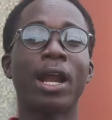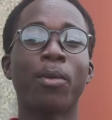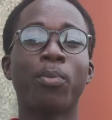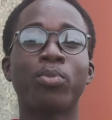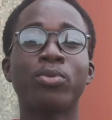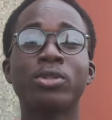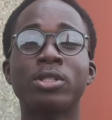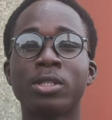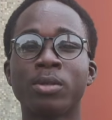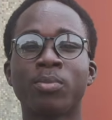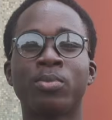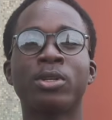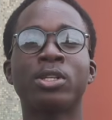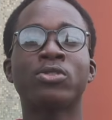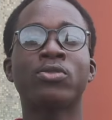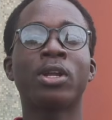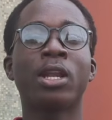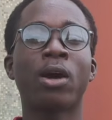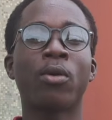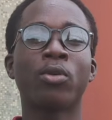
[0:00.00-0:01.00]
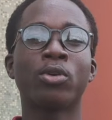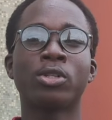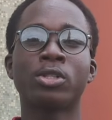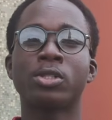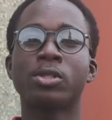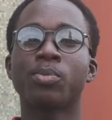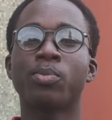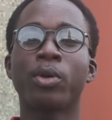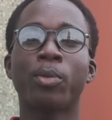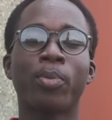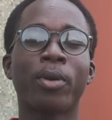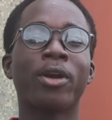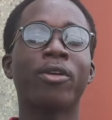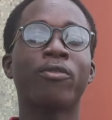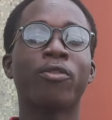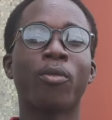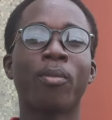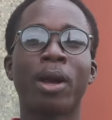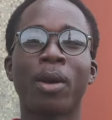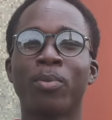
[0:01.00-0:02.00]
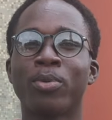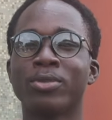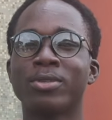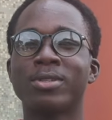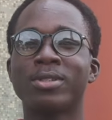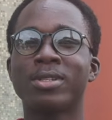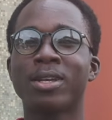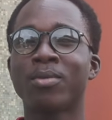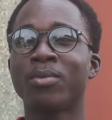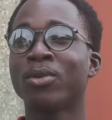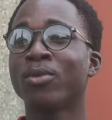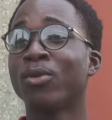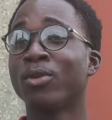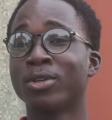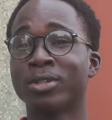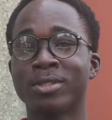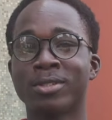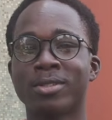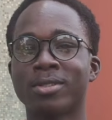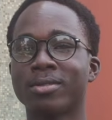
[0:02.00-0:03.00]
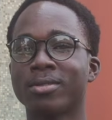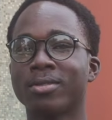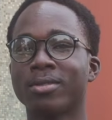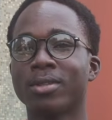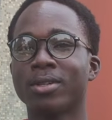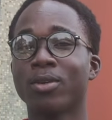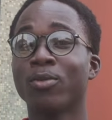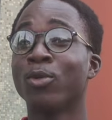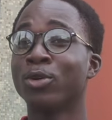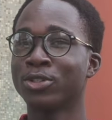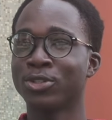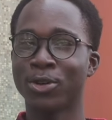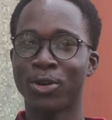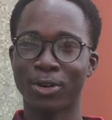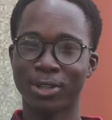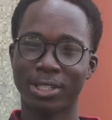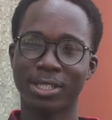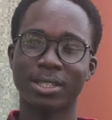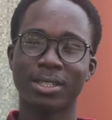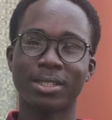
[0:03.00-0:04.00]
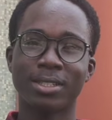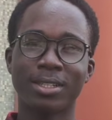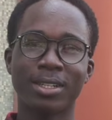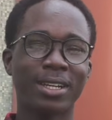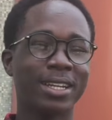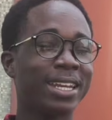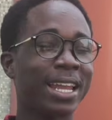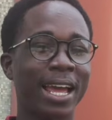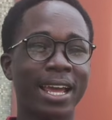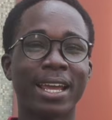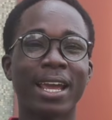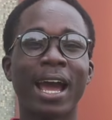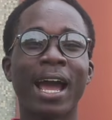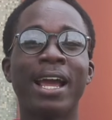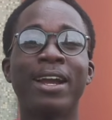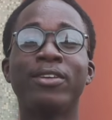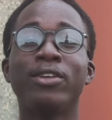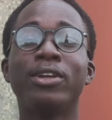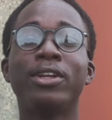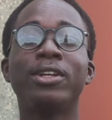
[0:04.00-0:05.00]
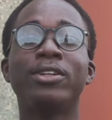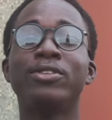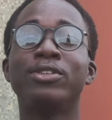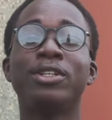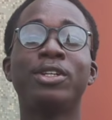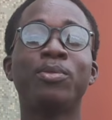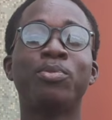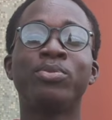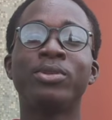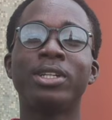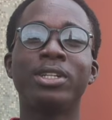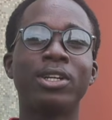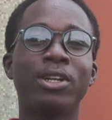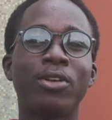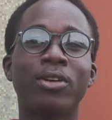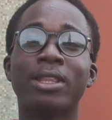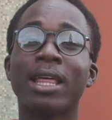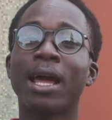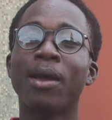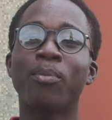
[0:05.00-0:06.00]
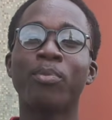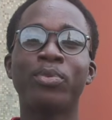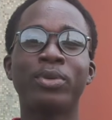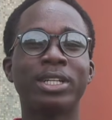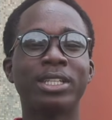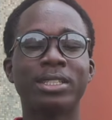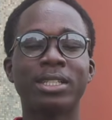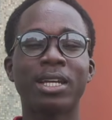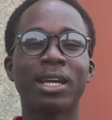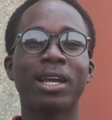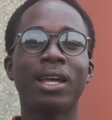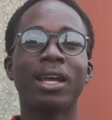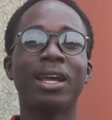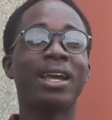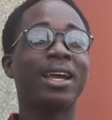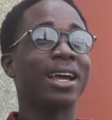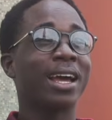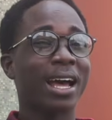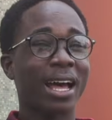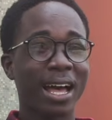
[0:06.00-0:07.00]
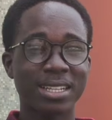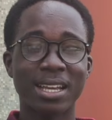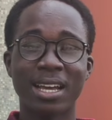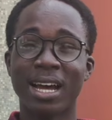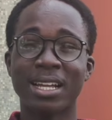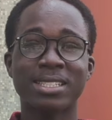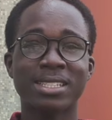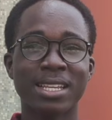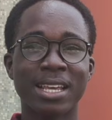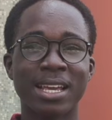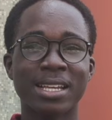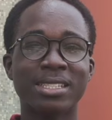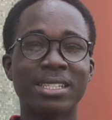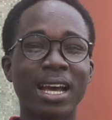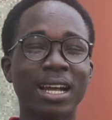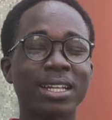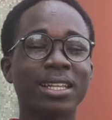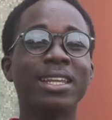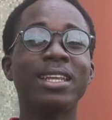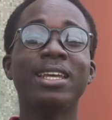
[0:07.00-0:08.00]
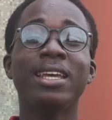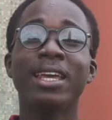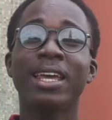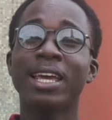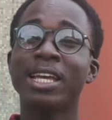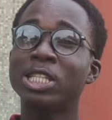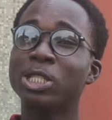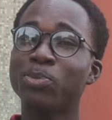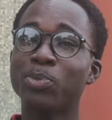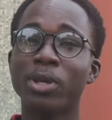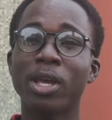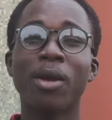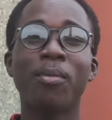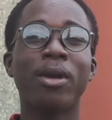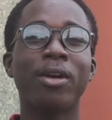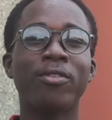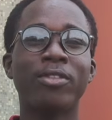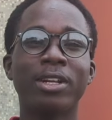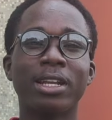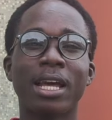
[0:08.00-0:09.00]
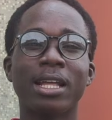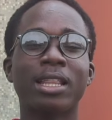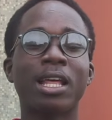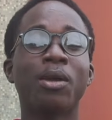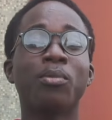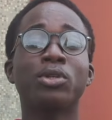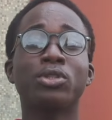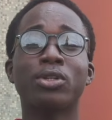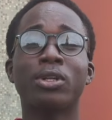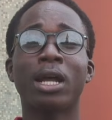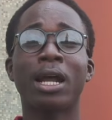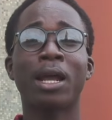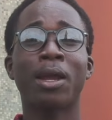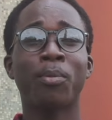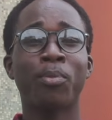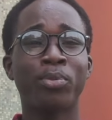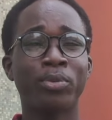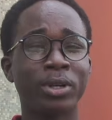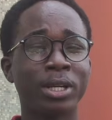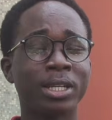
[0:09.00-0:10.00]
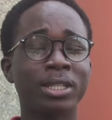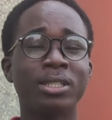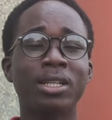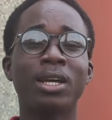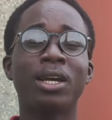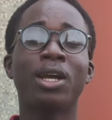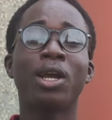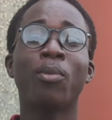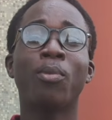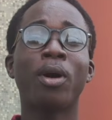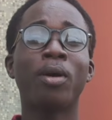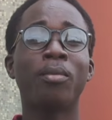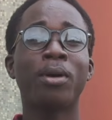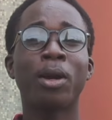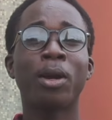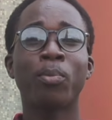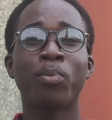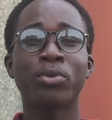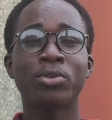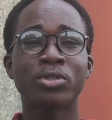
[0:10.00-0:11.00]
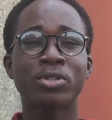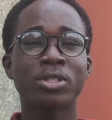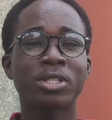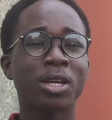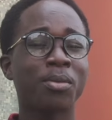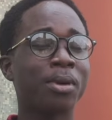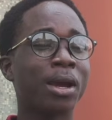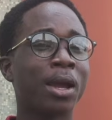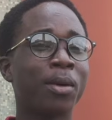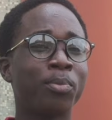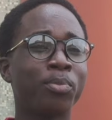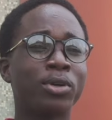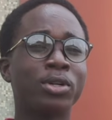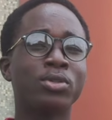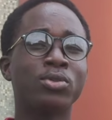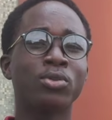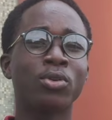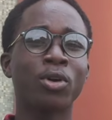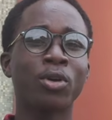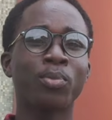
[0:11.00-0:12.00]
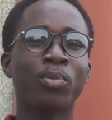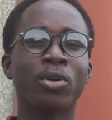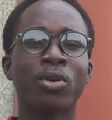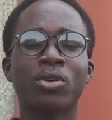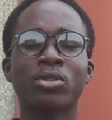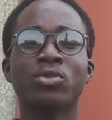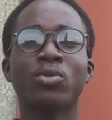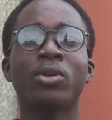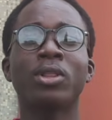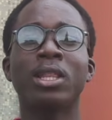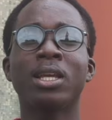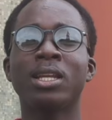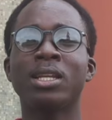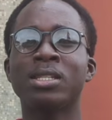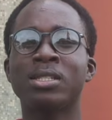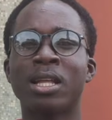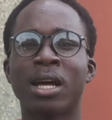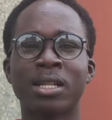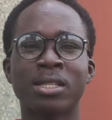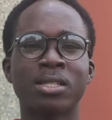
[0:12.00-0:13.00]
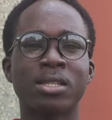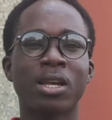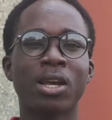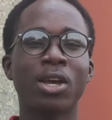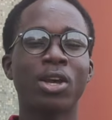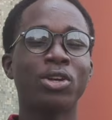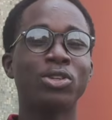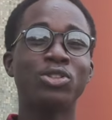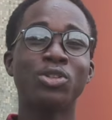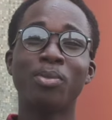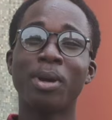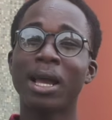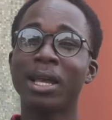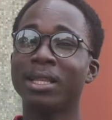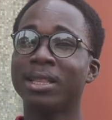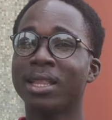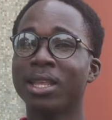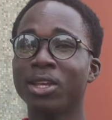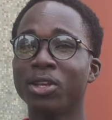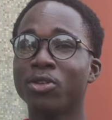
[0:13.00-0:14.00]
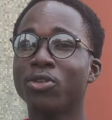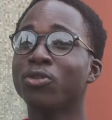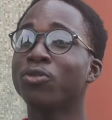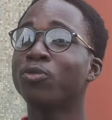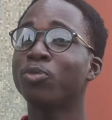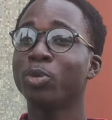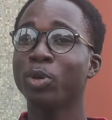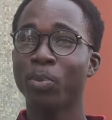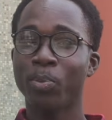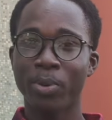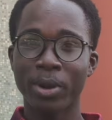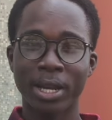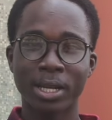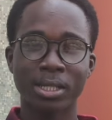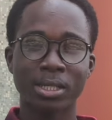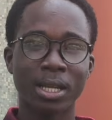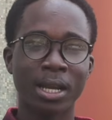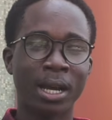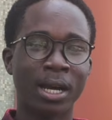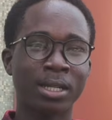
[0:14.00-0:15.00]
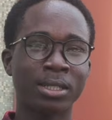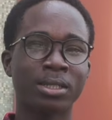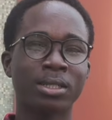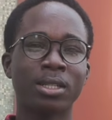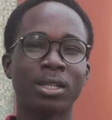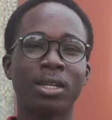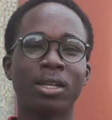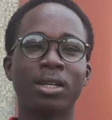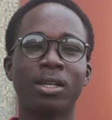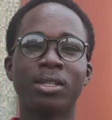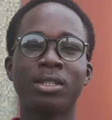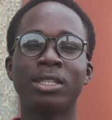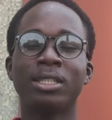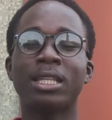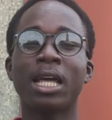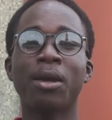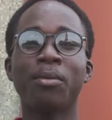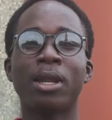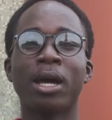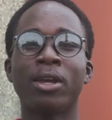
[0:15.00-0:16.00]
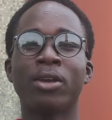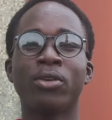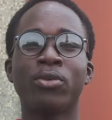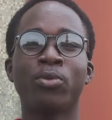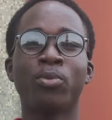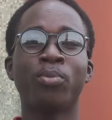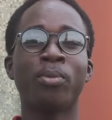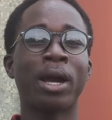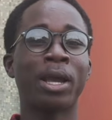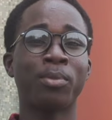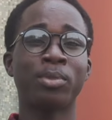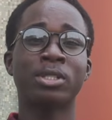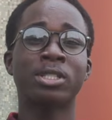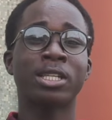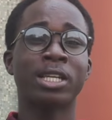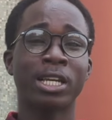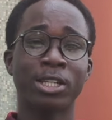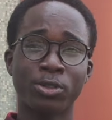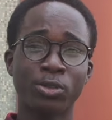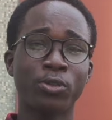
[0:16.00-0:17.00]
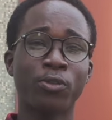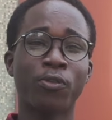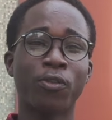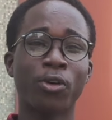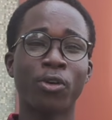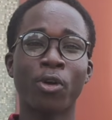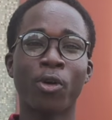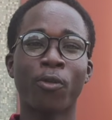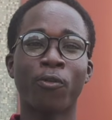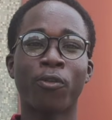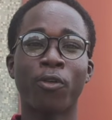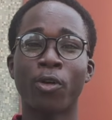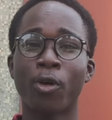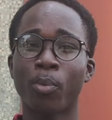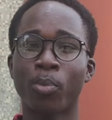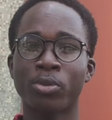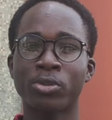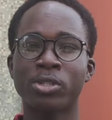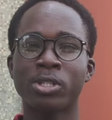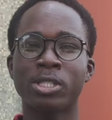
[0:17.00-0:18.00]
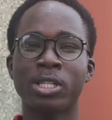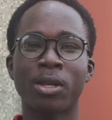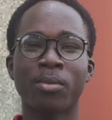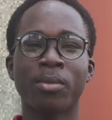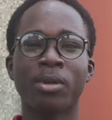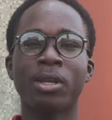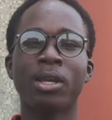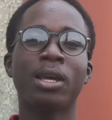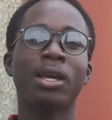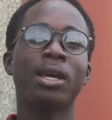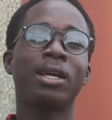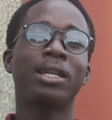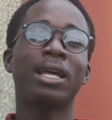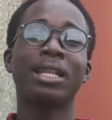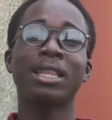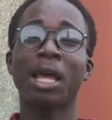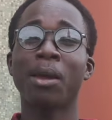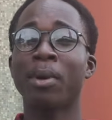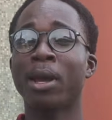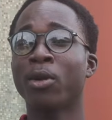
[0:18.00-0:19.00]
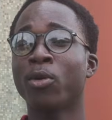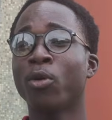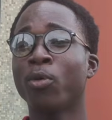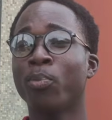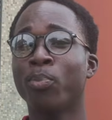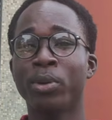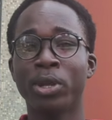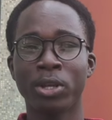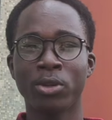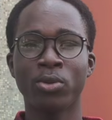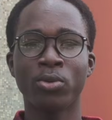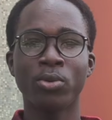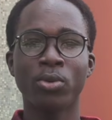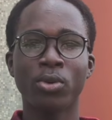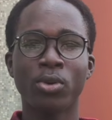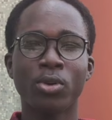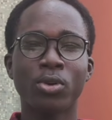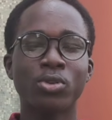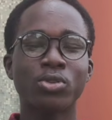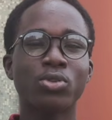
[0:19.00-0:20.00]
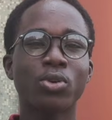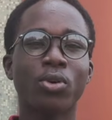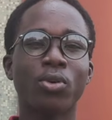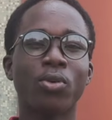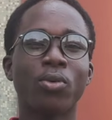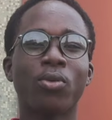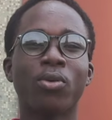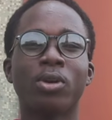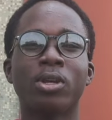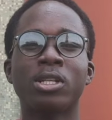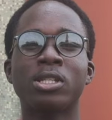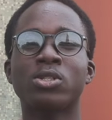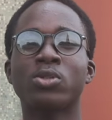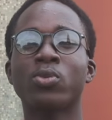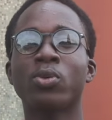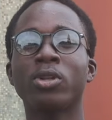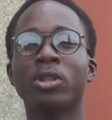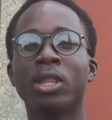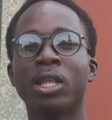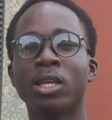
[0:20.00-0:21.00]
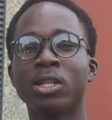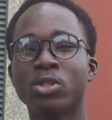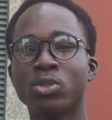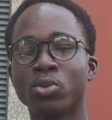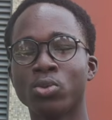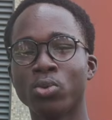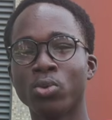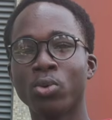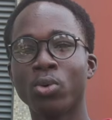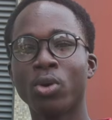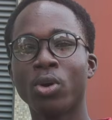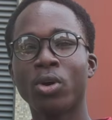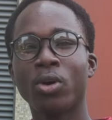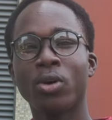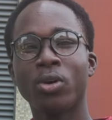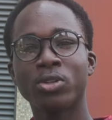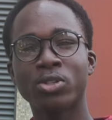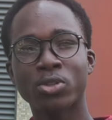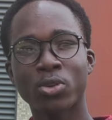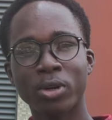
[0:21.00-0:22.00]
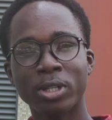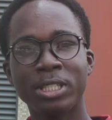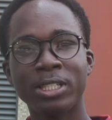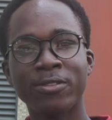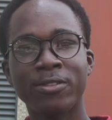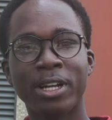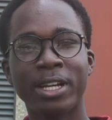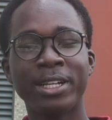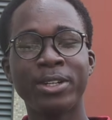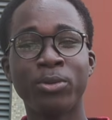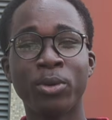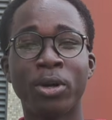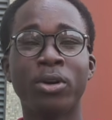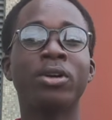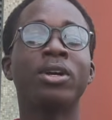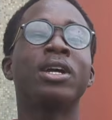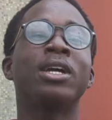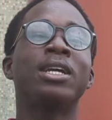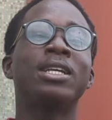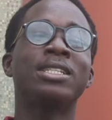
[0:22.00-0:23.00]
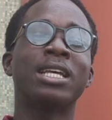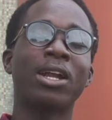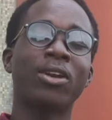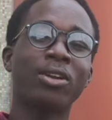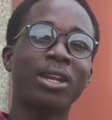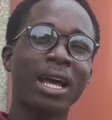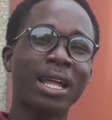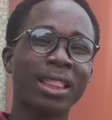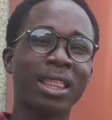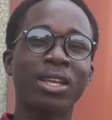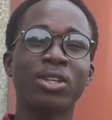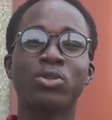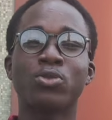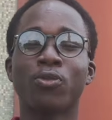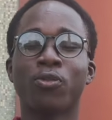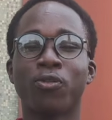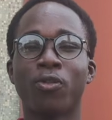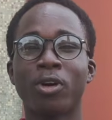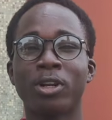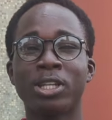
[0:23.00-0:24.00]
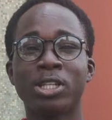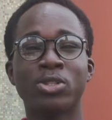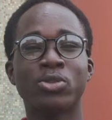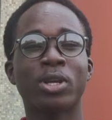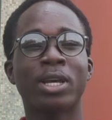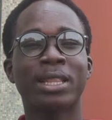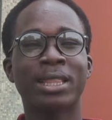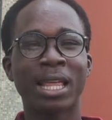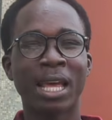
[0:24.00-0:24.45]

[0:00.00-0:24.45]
that I put in place when I was preparing for my position was God. Like I really prayed a lot. I prayed at exactly 8 p.m. every night. I make sure that I prayed about my position. I prayed to God because one thing is that you might think you've prepared and the time that you might be scheduled for your position, that time I not pay you. So it's one thing to study very well. It's another thing to fall into a